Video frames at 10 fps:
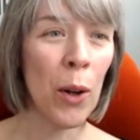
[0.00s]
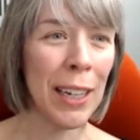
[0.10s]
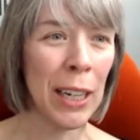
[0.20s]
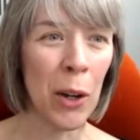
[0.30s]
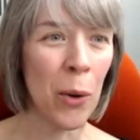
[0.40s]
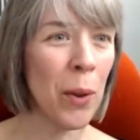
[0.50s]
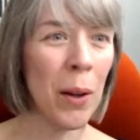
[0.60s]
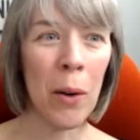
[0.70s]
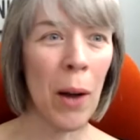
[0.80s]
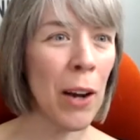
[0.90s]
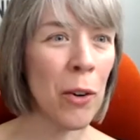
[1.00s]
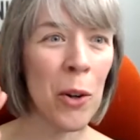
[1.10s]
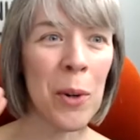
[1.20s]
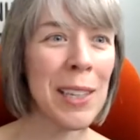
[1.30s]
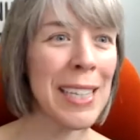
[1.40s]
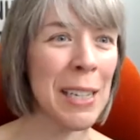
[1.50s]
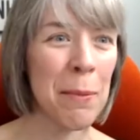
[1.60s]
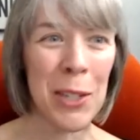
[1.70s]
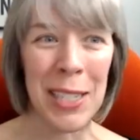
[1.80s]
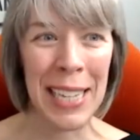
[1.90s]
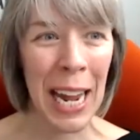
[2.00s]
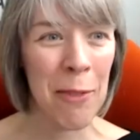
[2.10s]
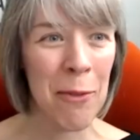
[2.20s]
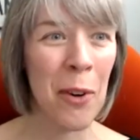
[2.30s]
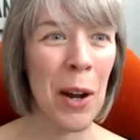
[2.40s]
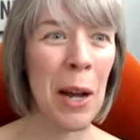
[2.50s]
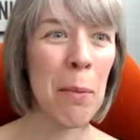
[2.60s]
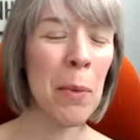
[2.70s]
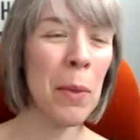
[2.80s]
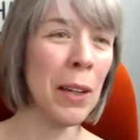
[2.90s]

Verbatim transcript: you know, I don't know where these images came from,